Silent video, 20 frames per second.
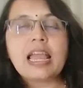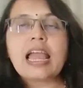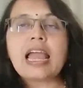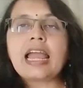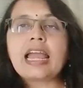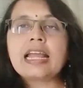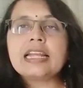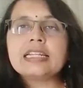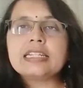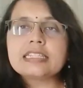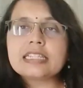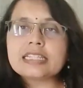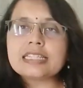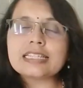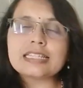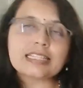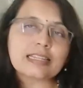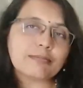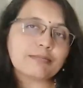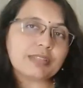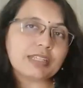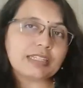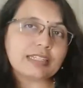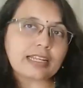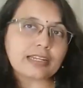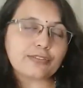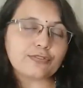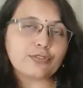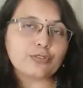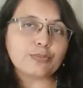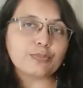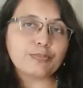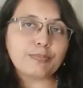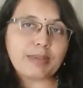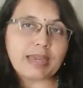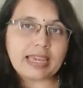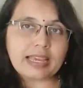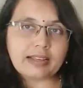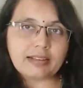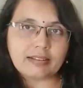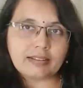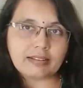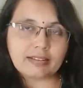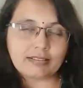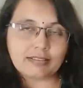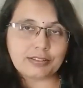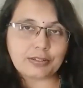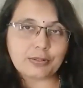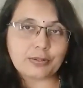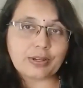and this is something that if you make a